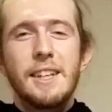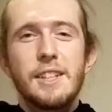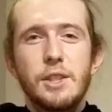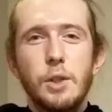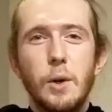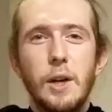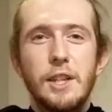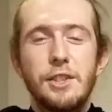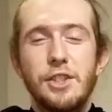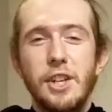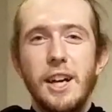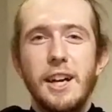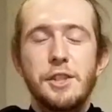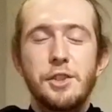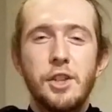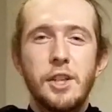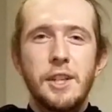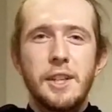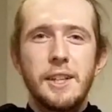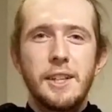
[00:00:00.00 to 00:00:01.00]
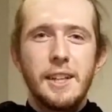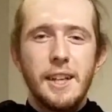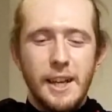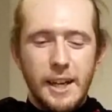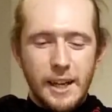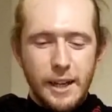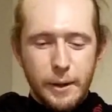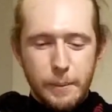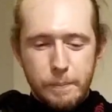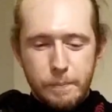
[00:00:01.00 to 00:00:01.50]
So our Shajin
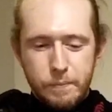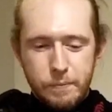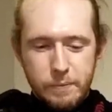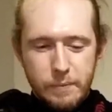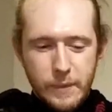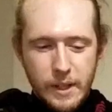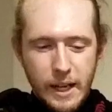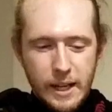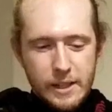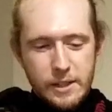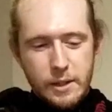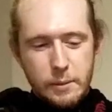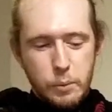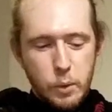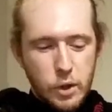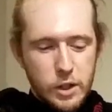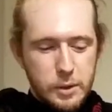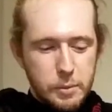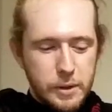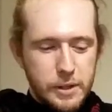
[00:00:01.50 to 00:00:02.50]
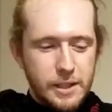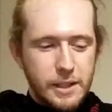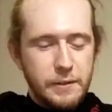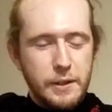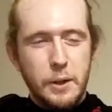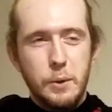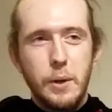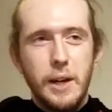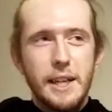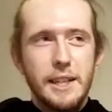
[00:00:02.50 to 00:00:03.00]
has a more
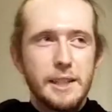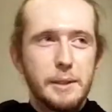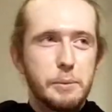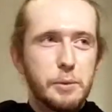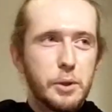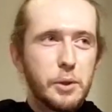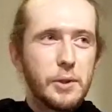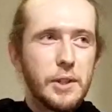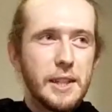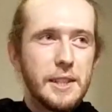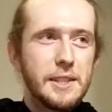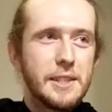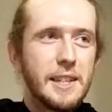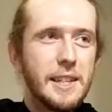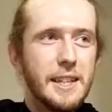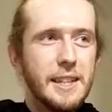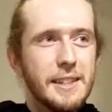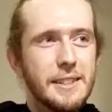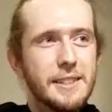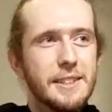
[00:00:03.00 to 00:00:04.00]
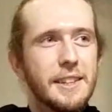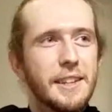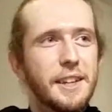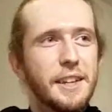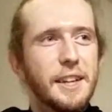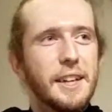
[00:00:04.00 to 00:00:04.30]
specific way to brew these teas.